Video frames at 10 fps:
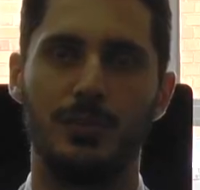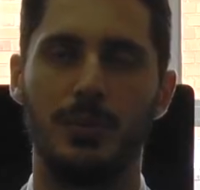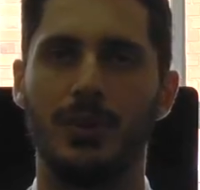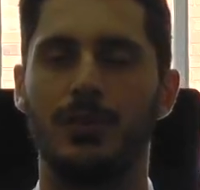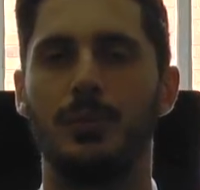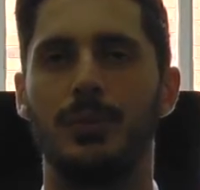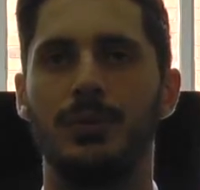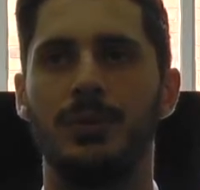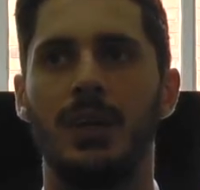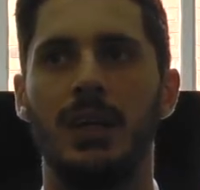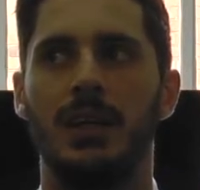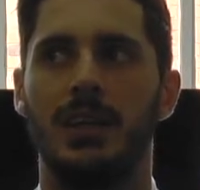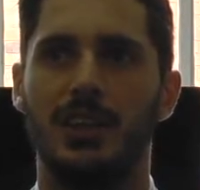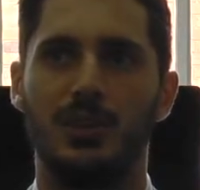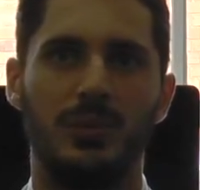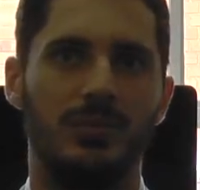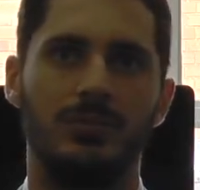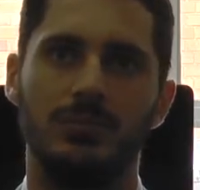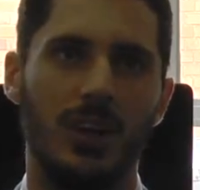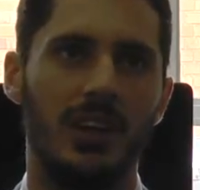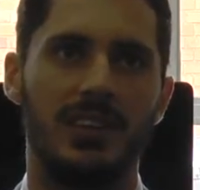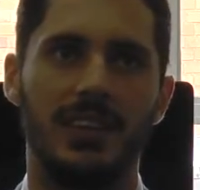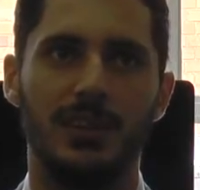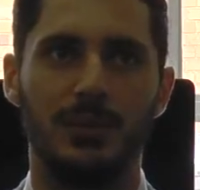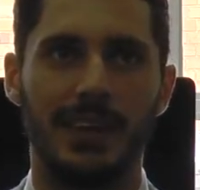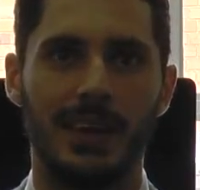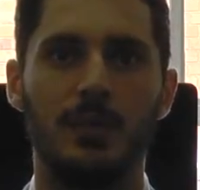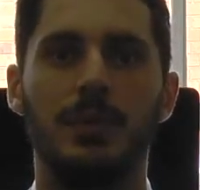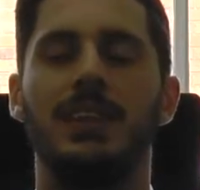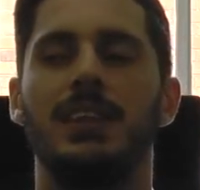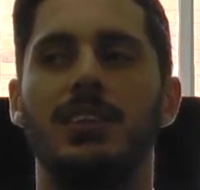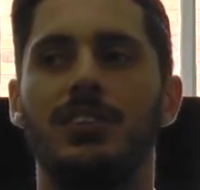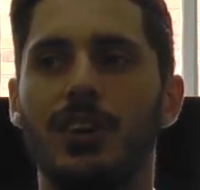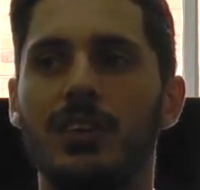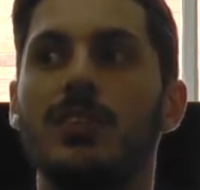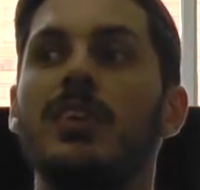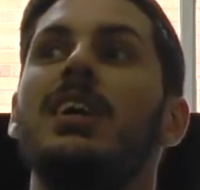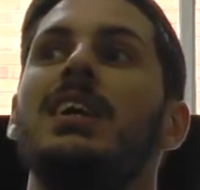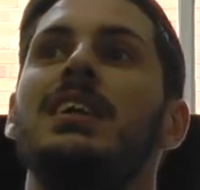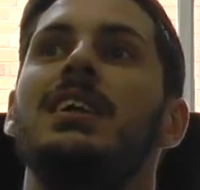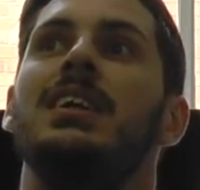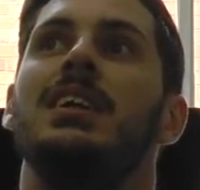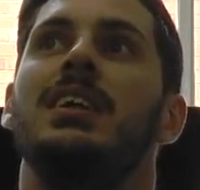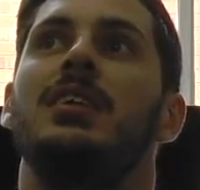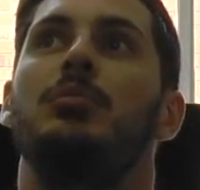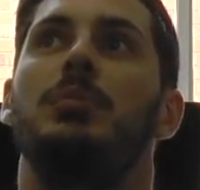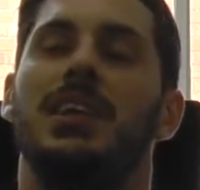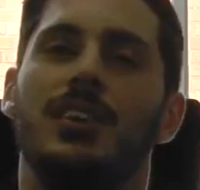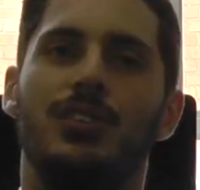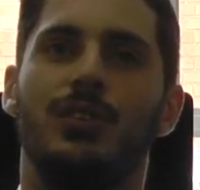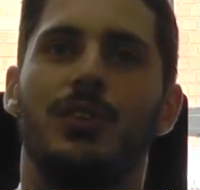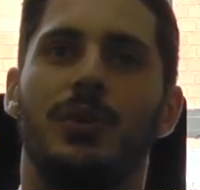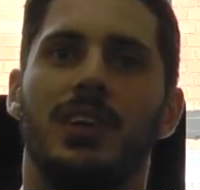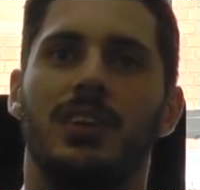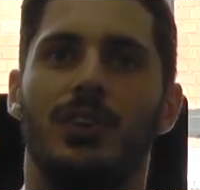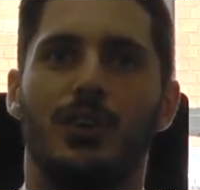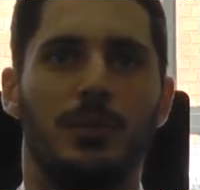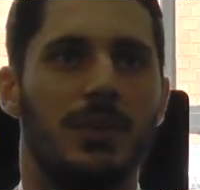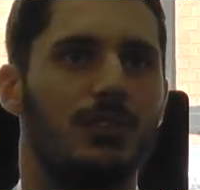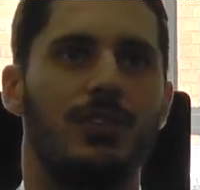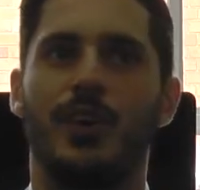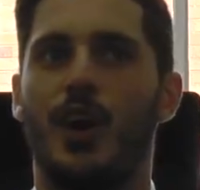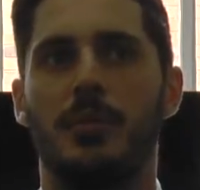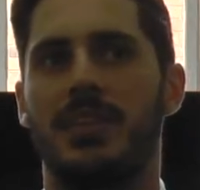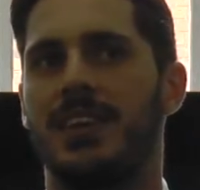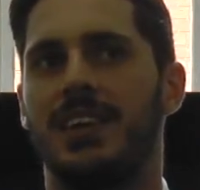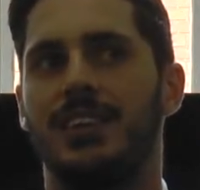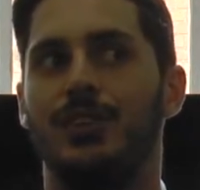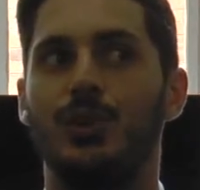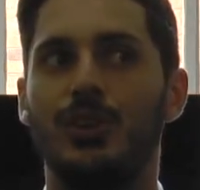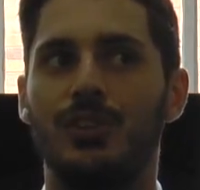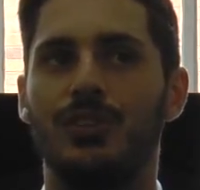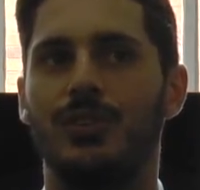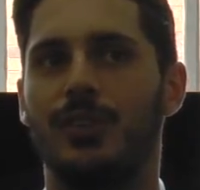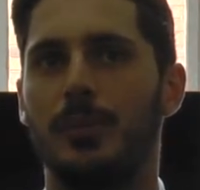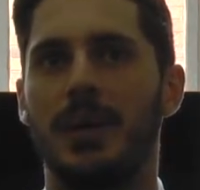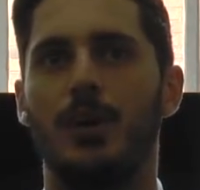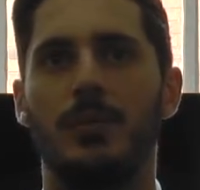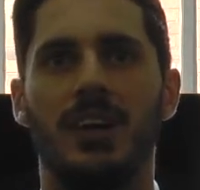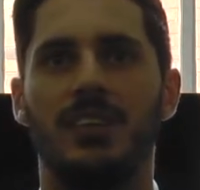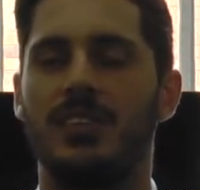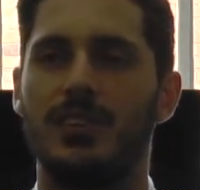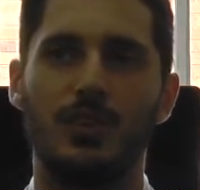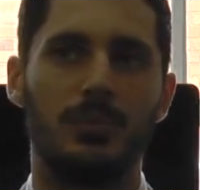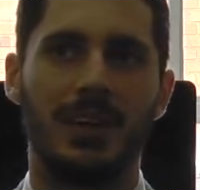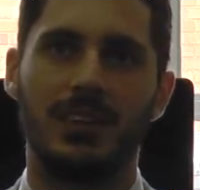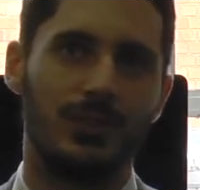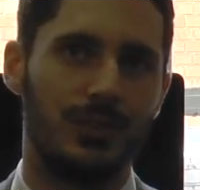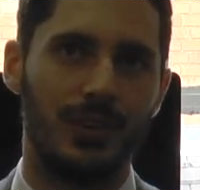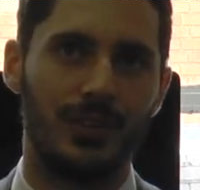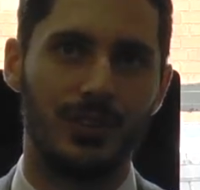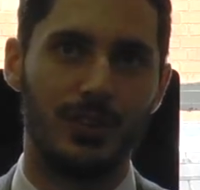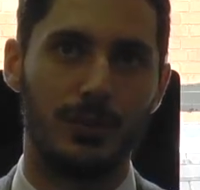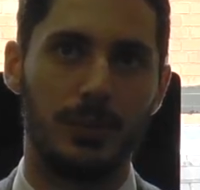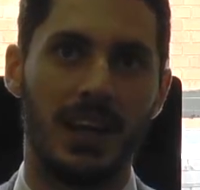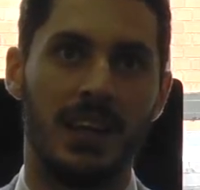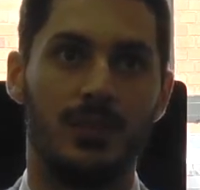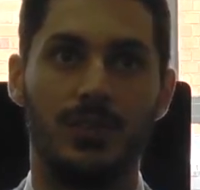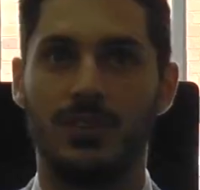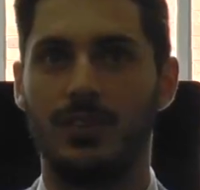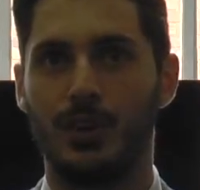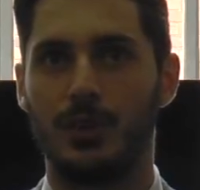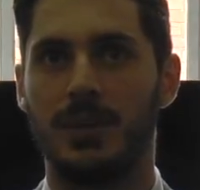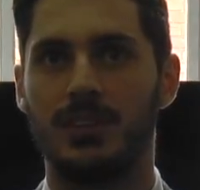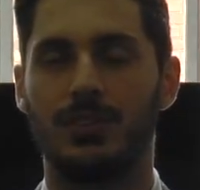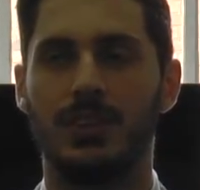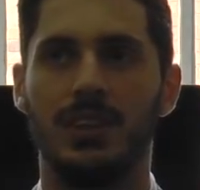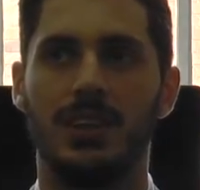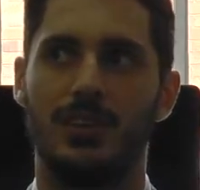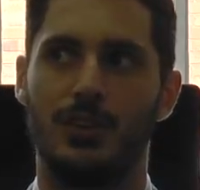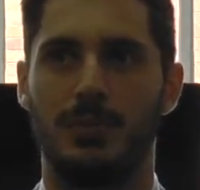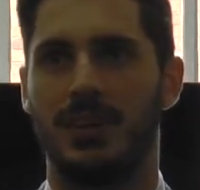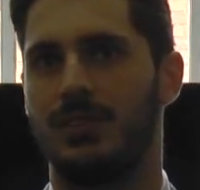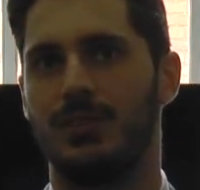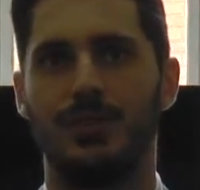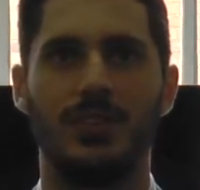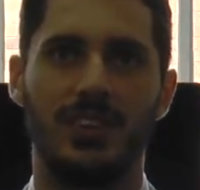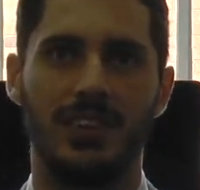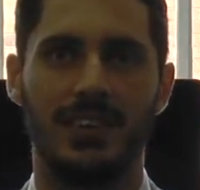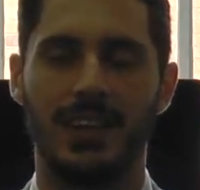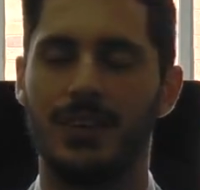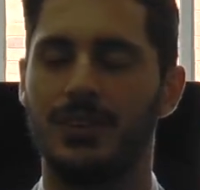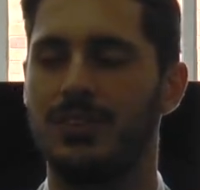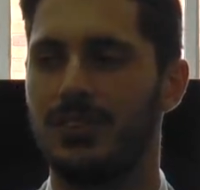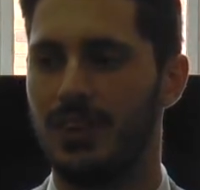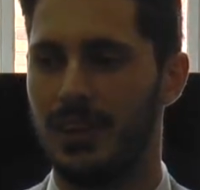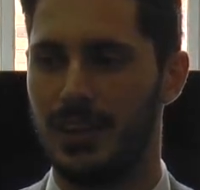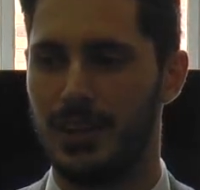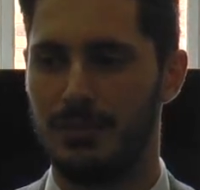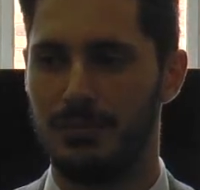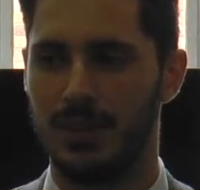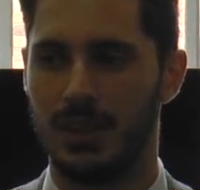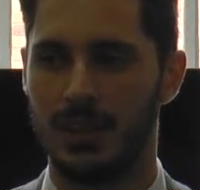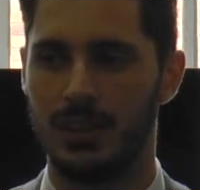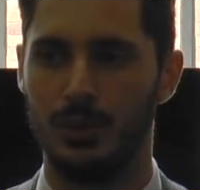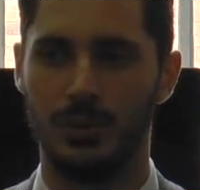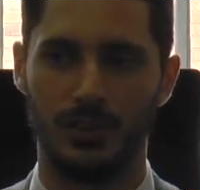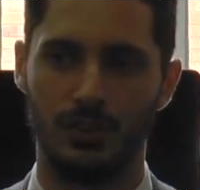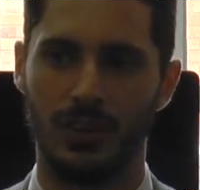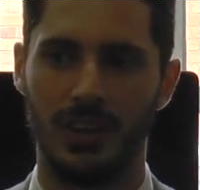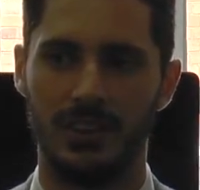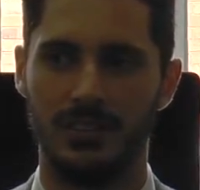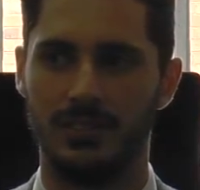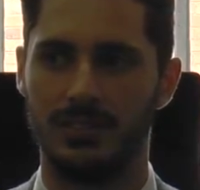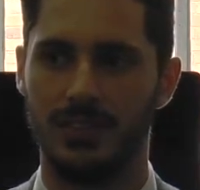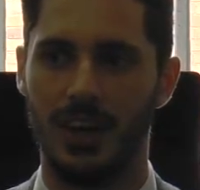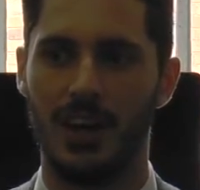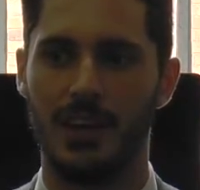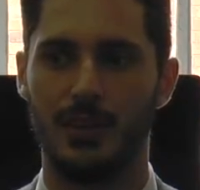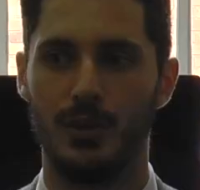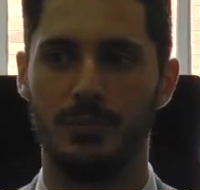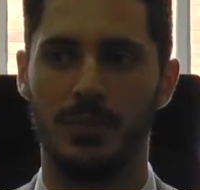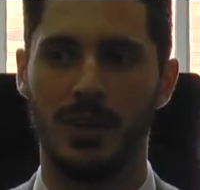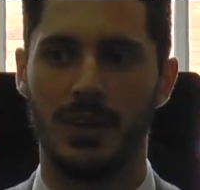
as possible, ideally without it being in the shot. Because you're doing a documentary type thing, you could use lapel mics. It doesn't matter if they're on display if it's a documentary, it does matter if it's anything else. You want to try and hide them.